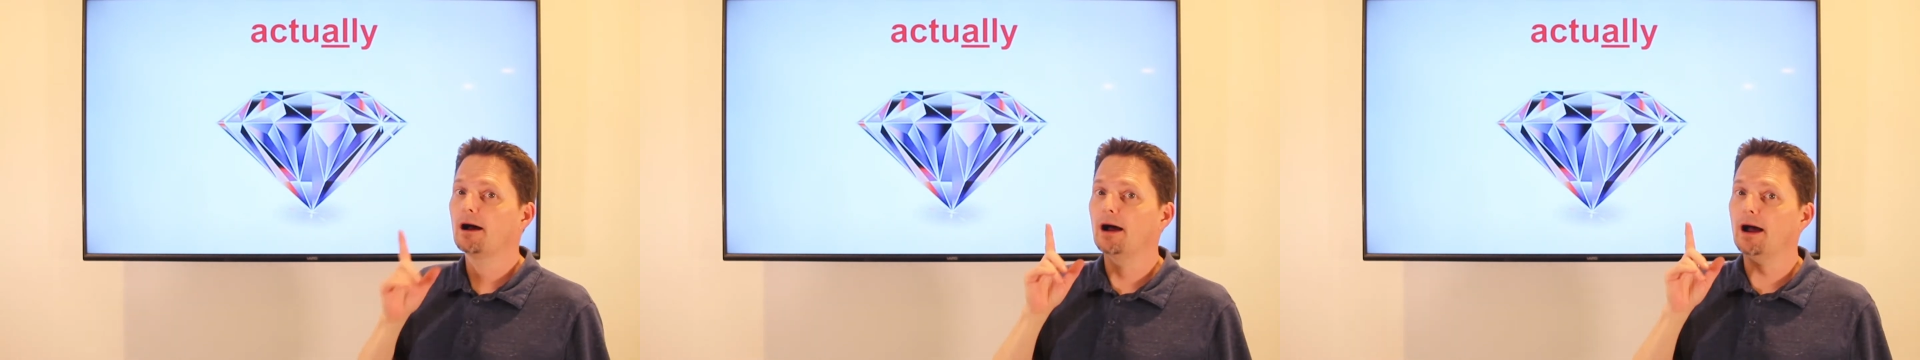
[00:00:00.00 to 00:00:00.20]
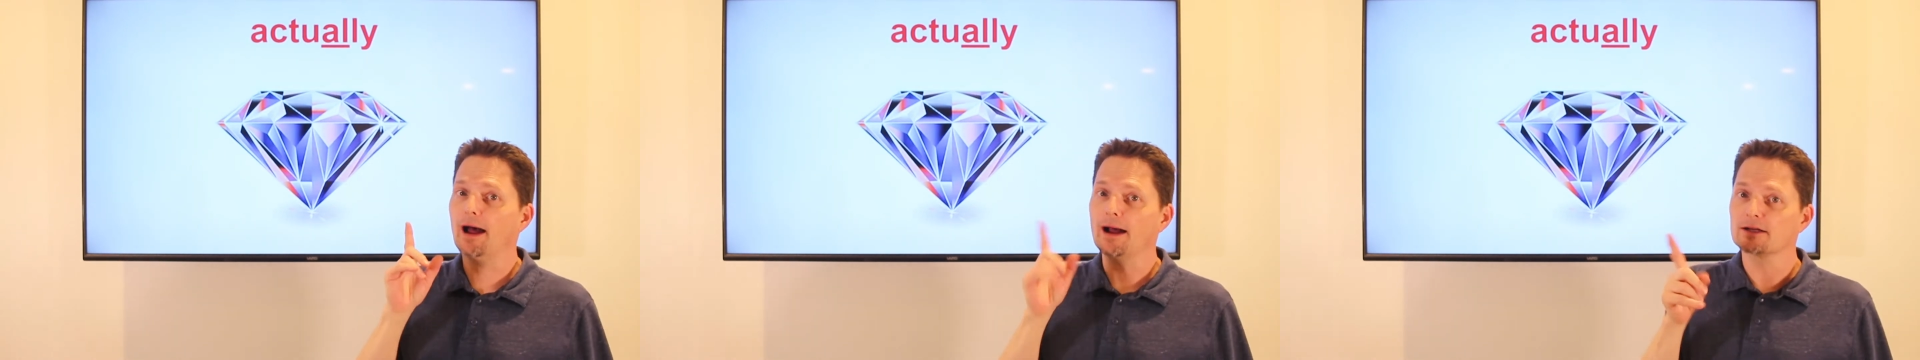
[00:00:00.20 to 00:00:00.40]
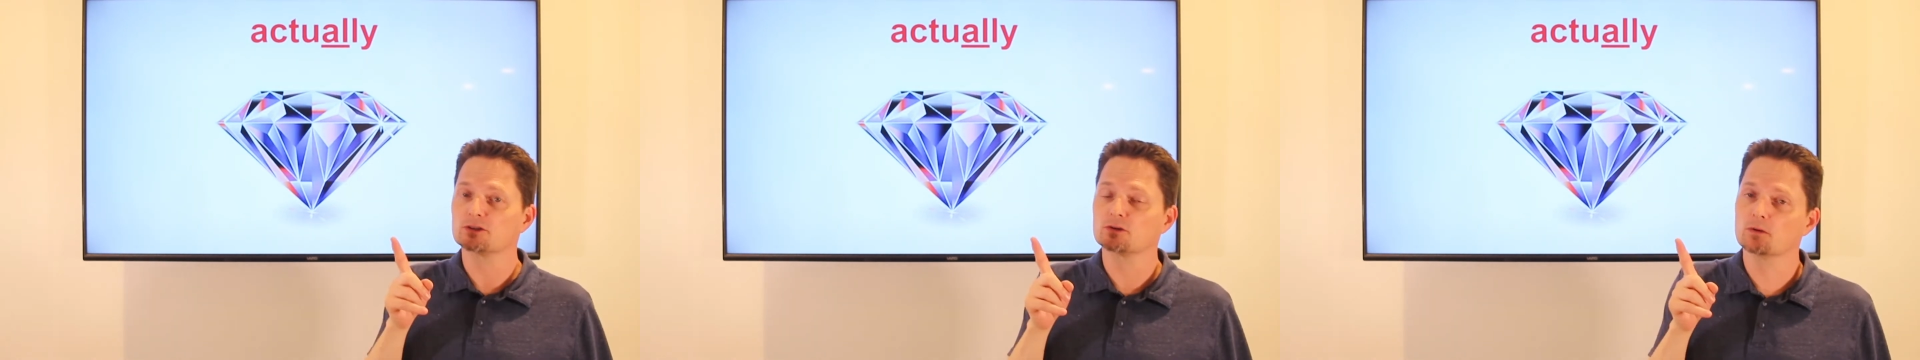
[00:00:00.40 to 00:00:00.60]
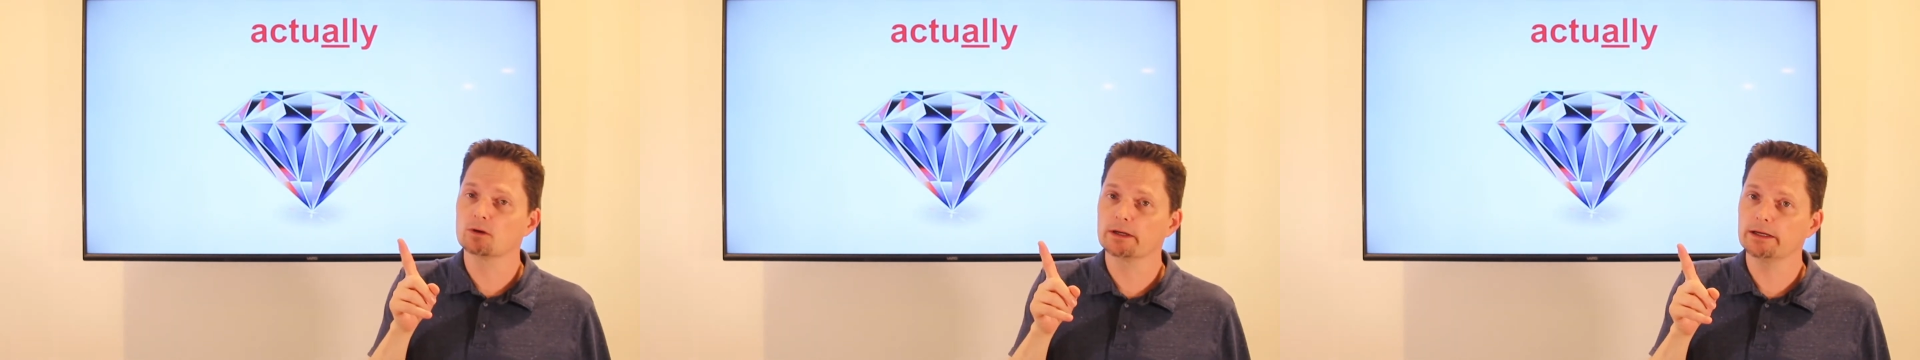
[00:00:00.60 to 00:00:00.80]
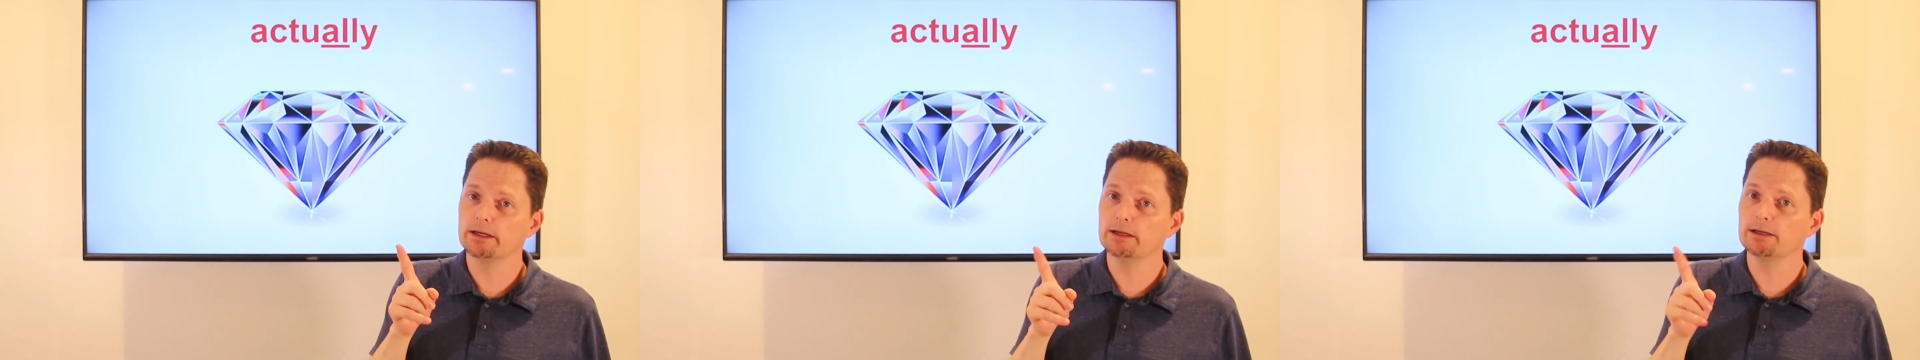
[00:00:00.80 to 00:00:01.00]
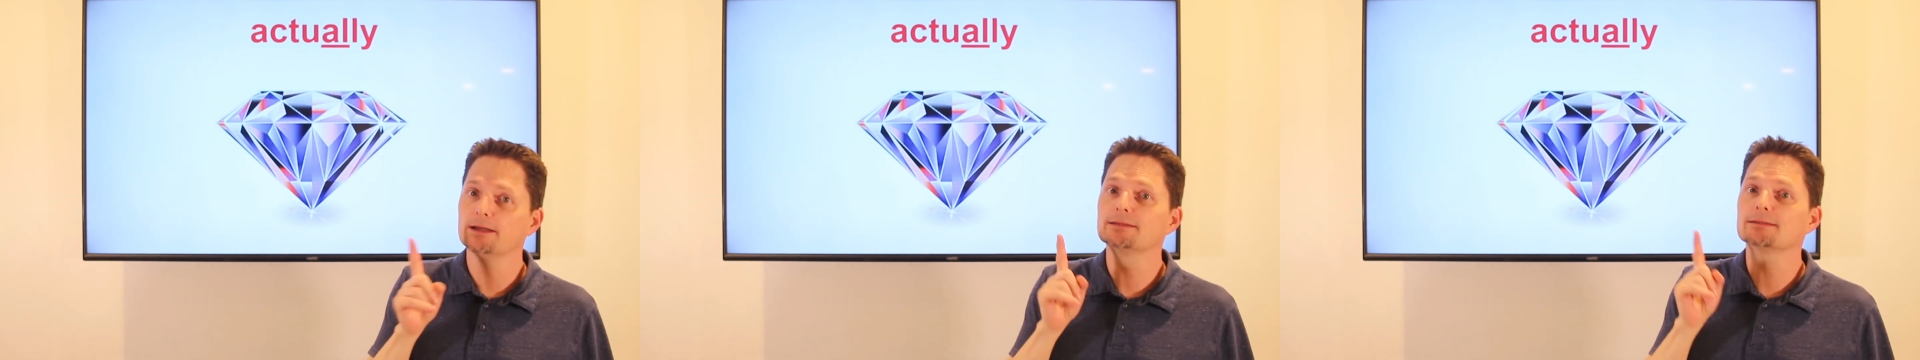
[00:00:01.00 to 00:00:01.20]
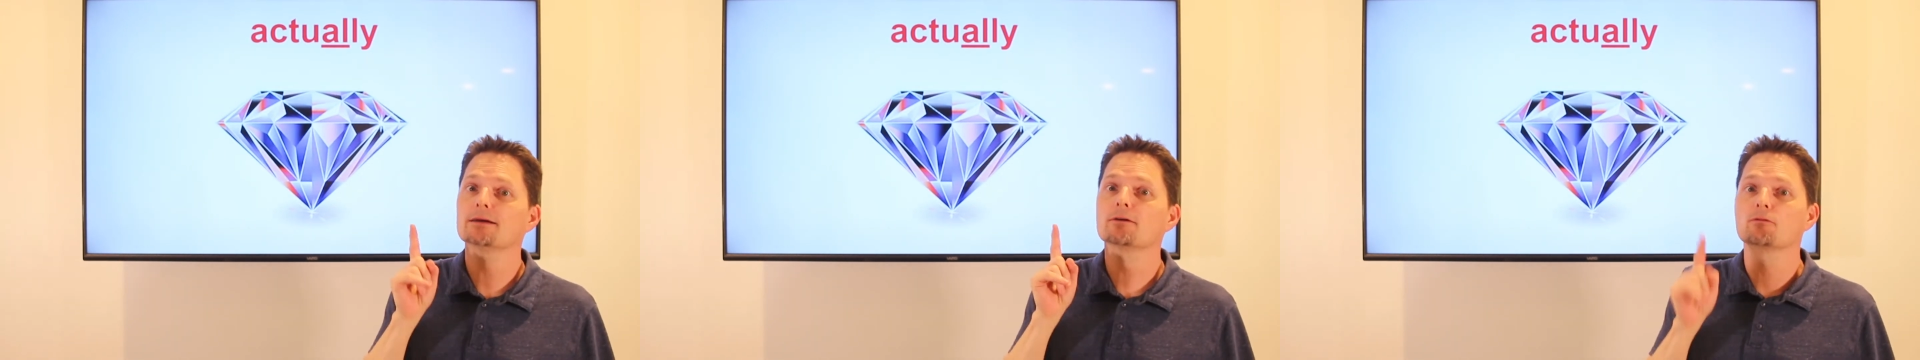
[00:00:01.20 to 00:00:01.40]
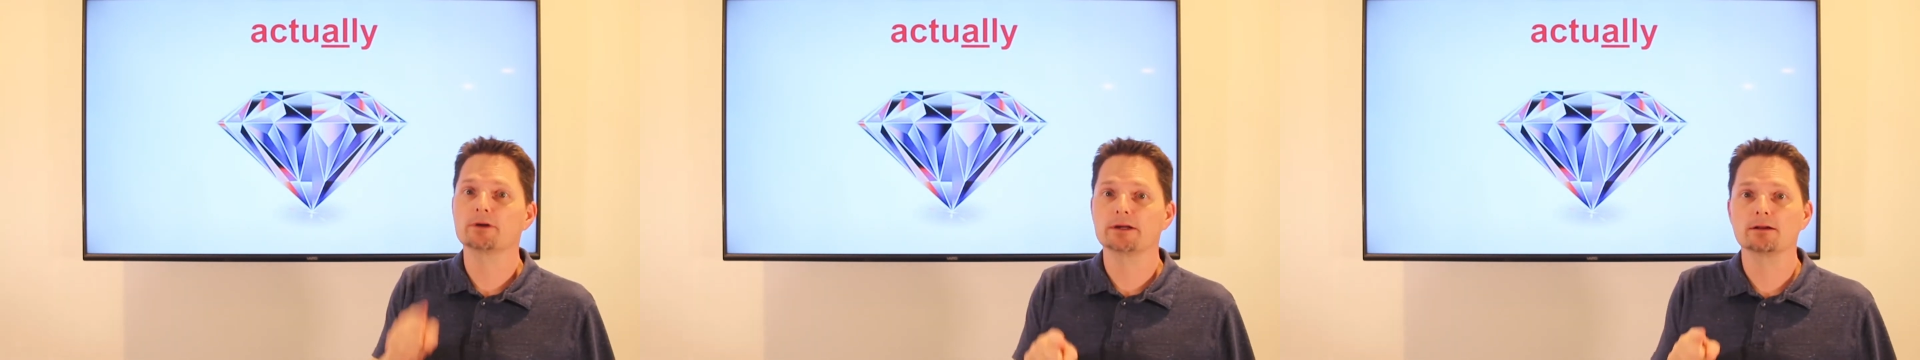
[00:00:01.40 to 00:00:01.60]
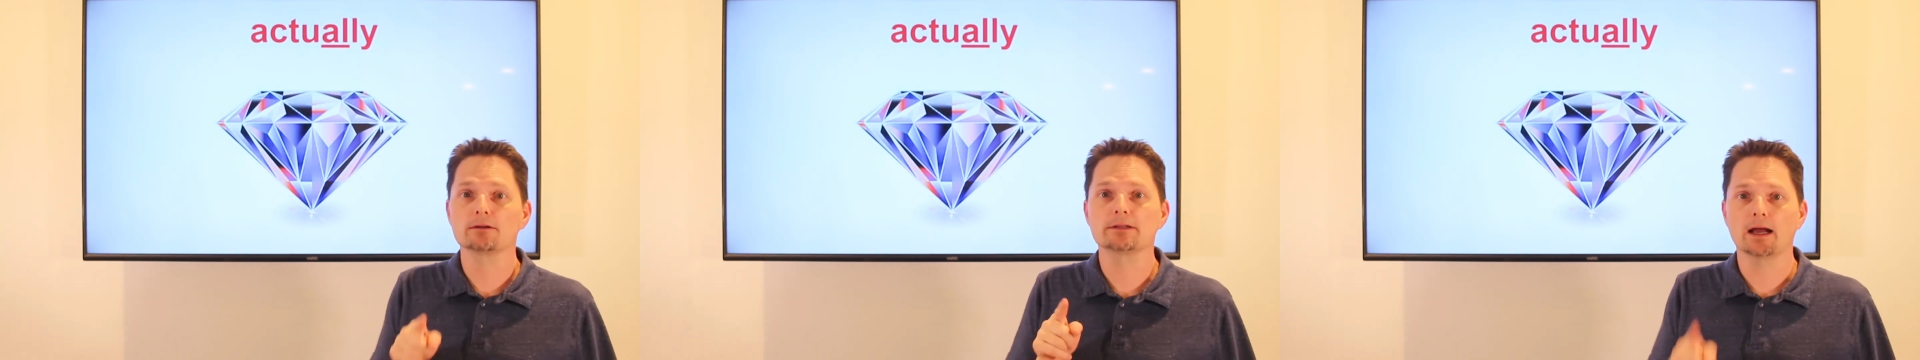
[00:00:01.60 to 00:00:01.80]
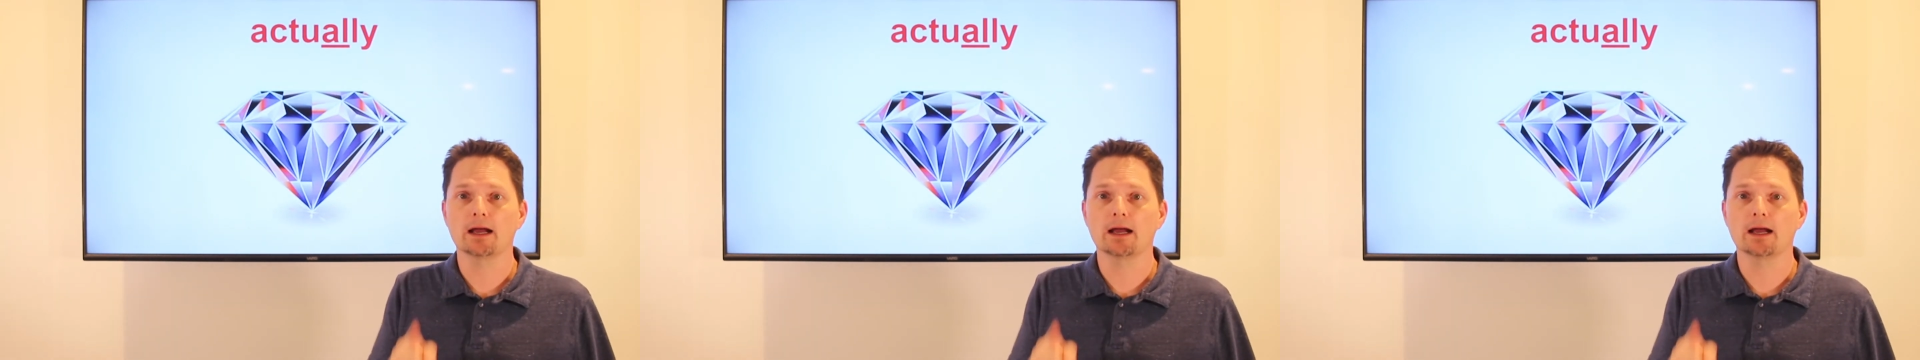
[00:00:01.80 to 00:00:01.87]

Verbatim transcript: Actually, it's a real